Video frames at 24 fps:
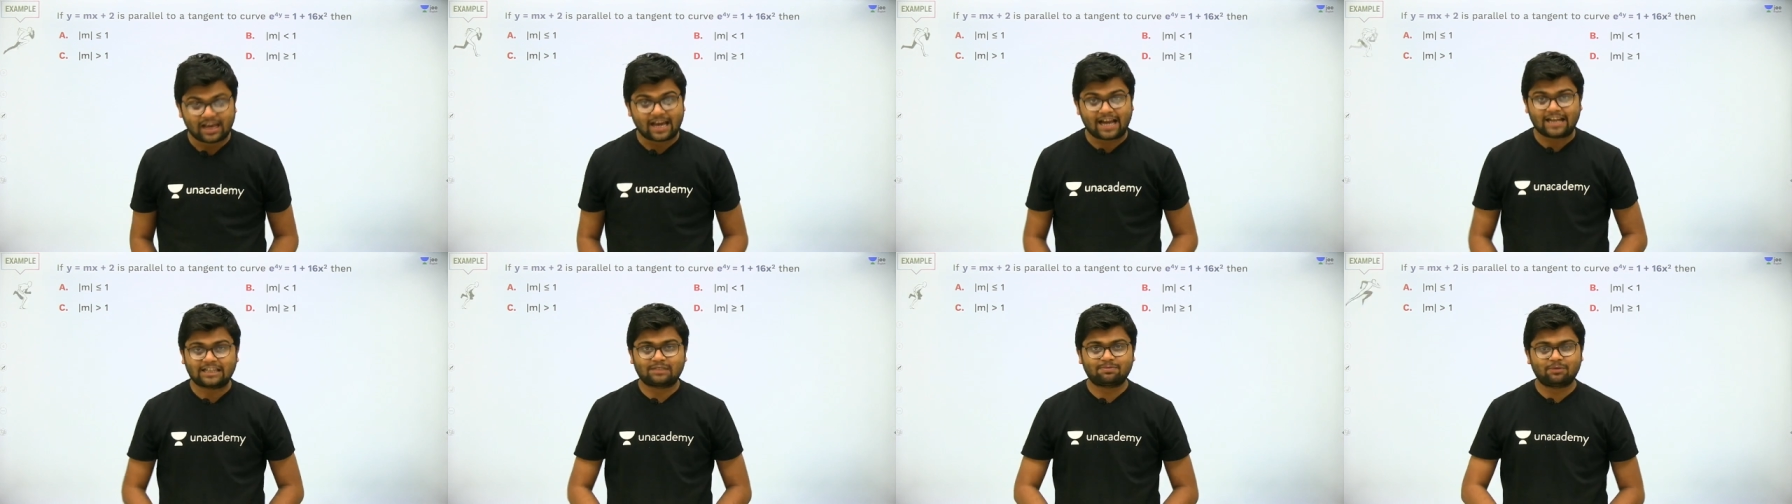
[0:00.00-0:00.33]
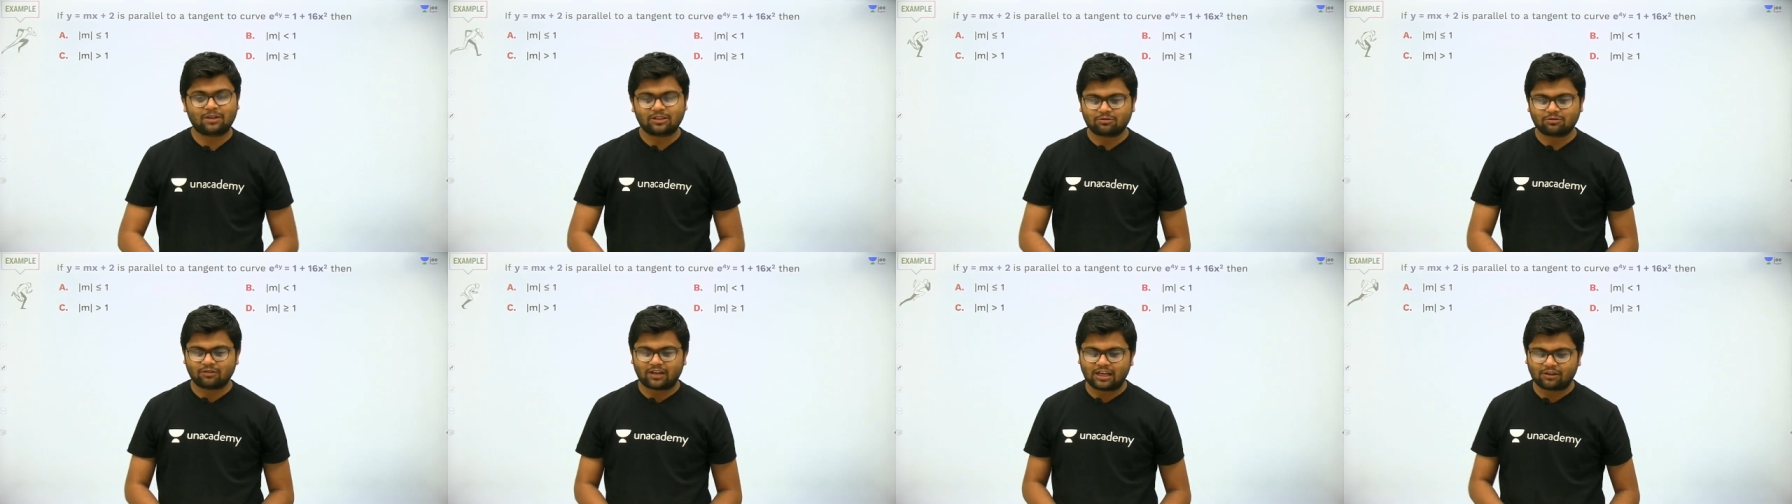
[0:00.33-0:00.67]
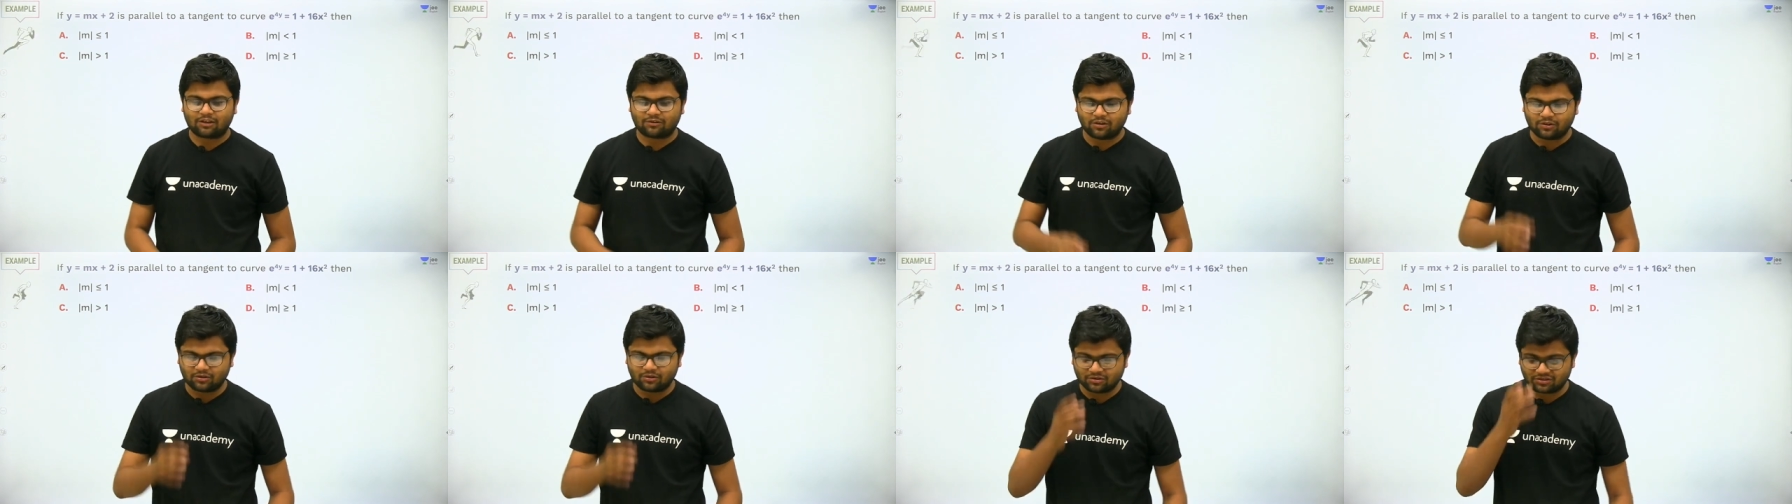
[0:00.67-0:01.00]
x plus
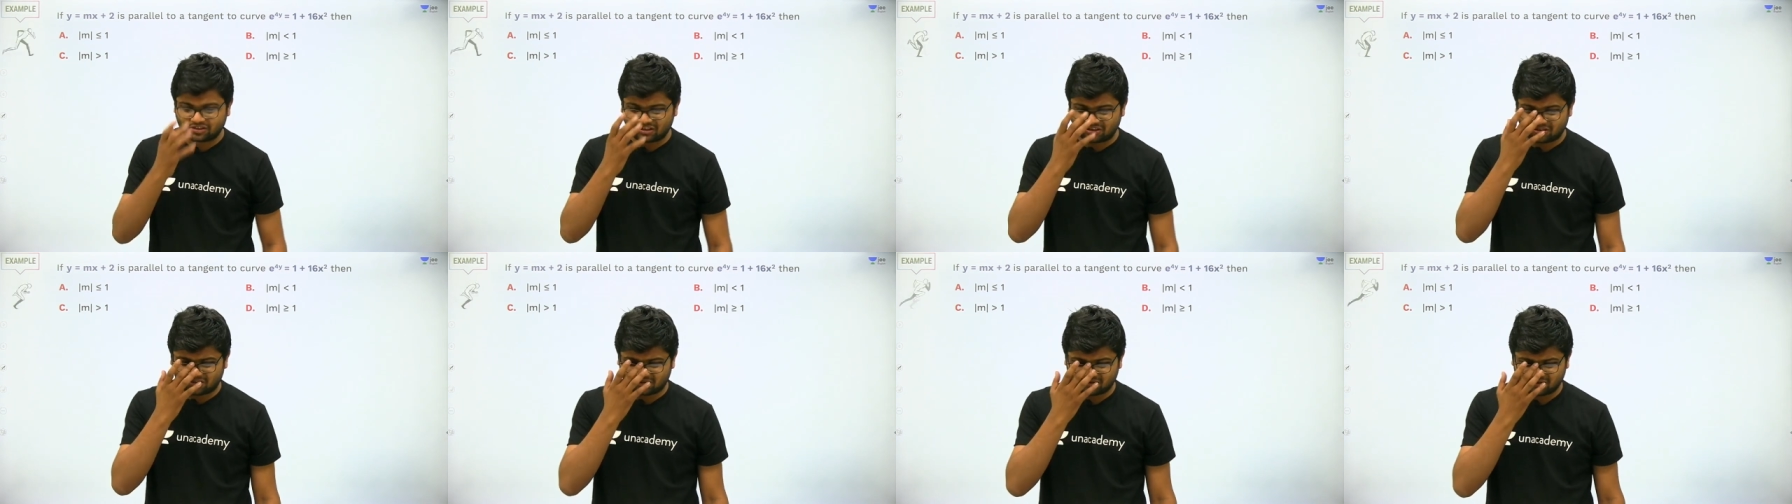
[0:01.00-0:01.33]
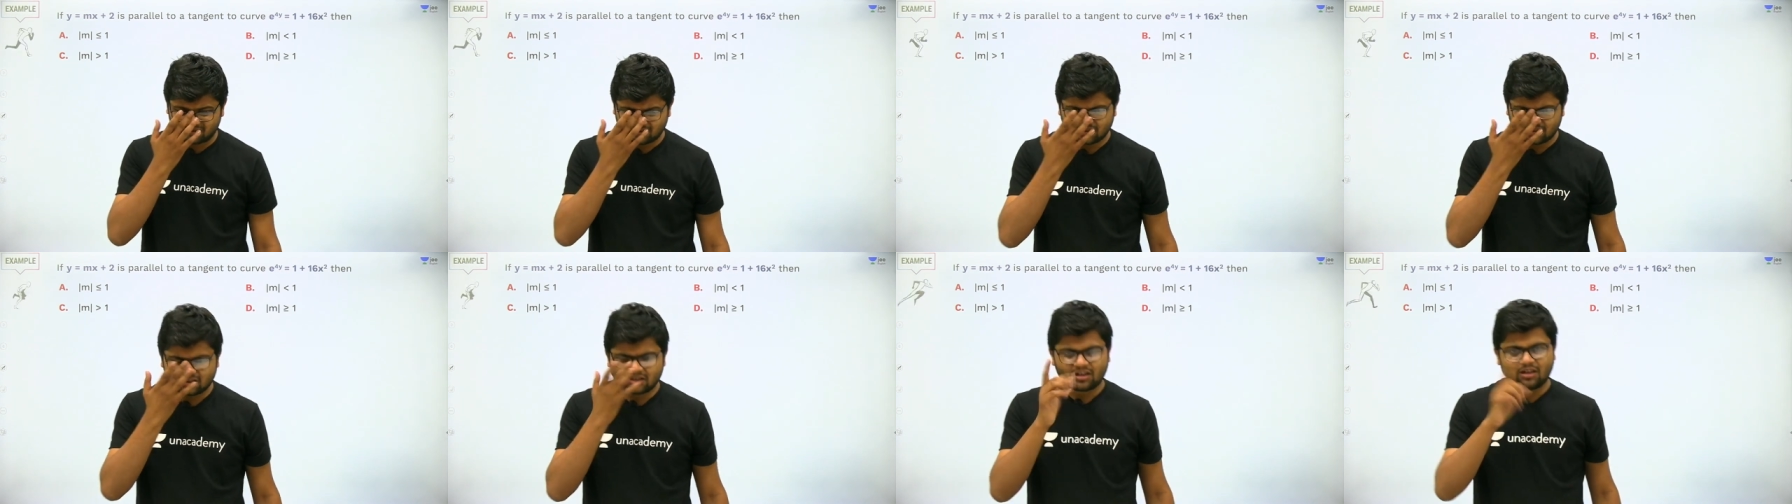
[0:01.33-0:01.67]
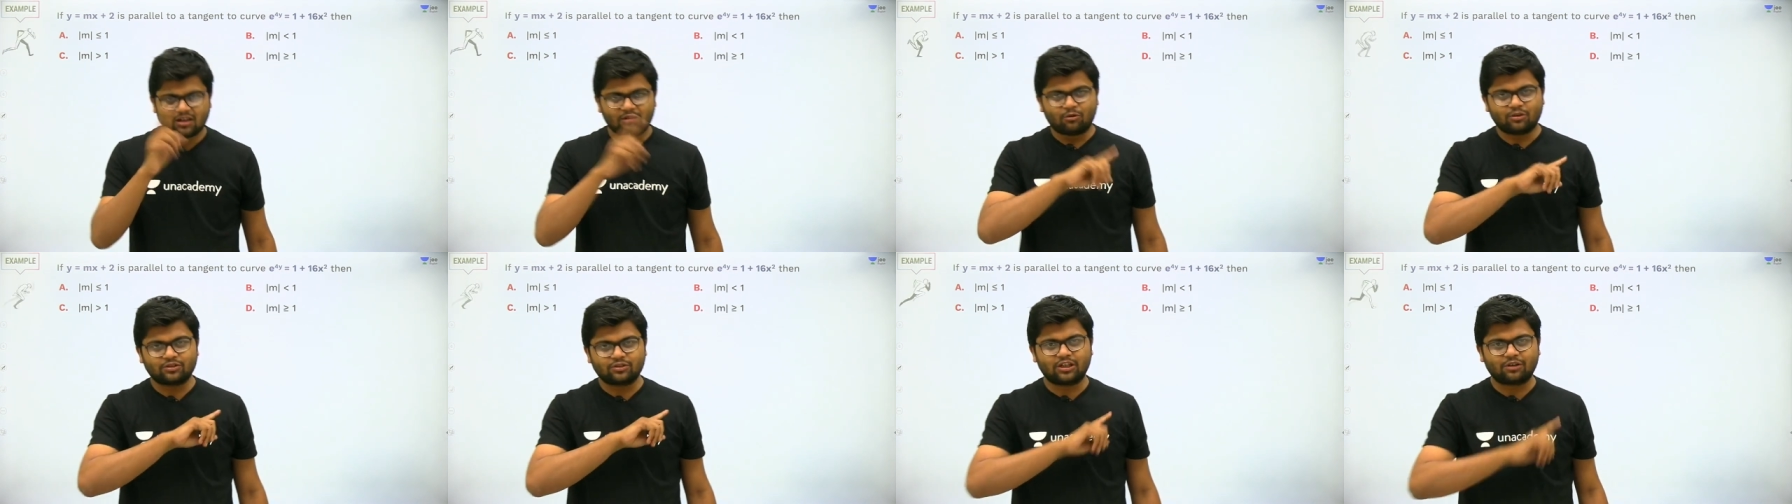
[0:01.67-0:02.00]
y equal to zero
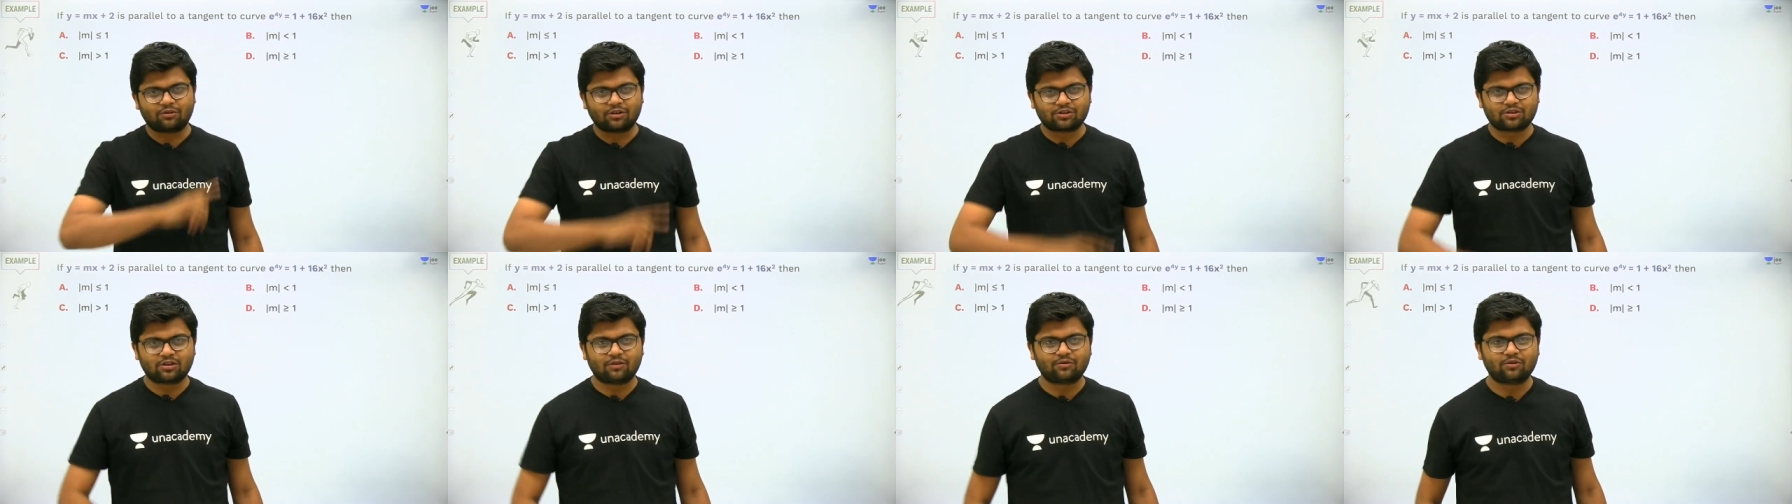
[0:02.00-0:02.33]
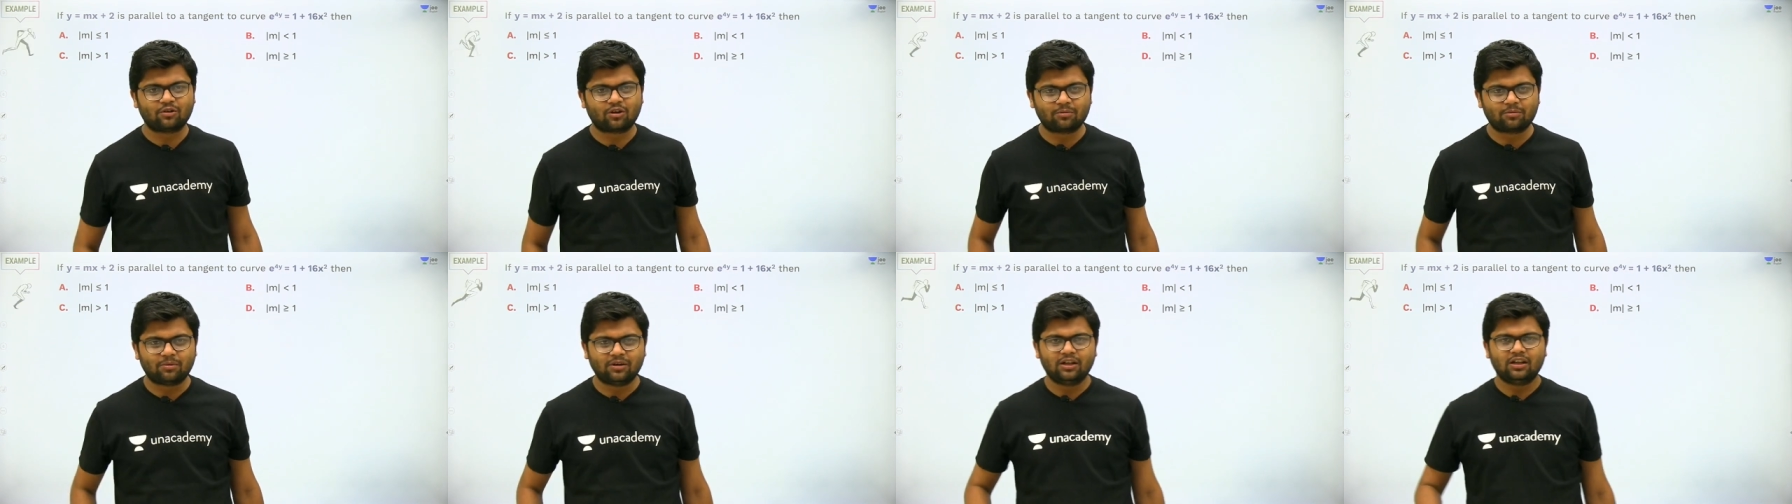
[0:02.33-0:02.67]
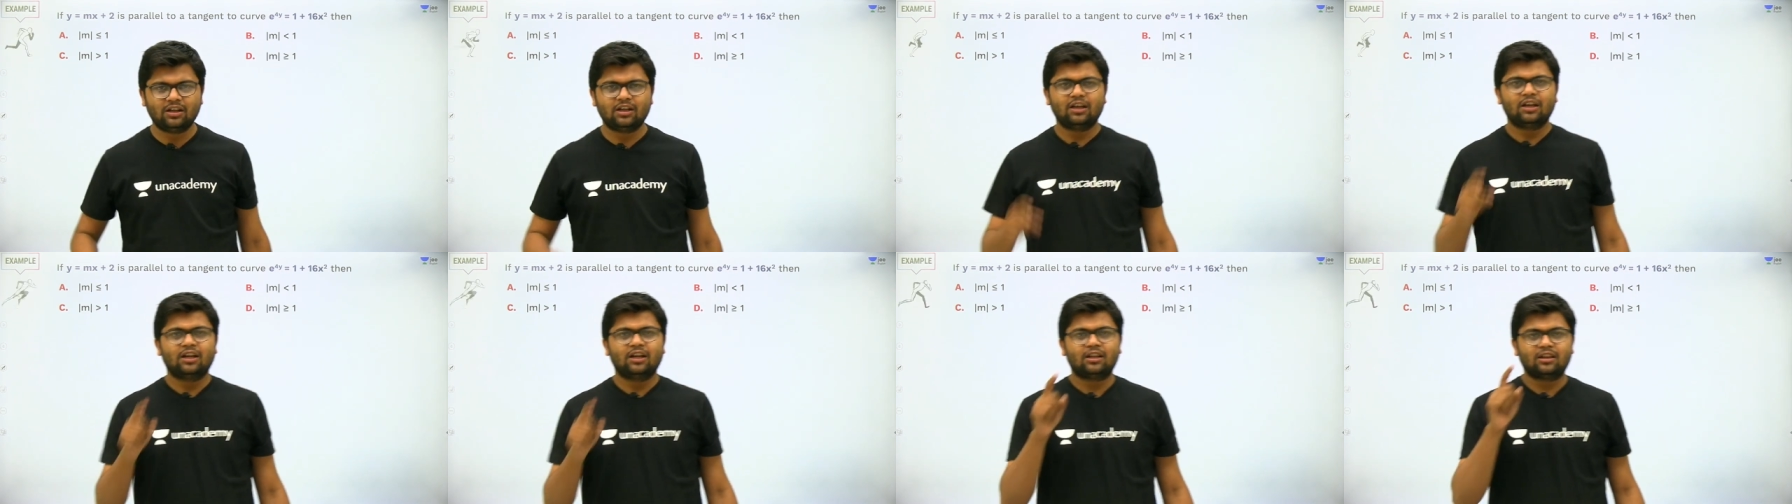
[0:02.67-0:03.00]
was the equation of normal.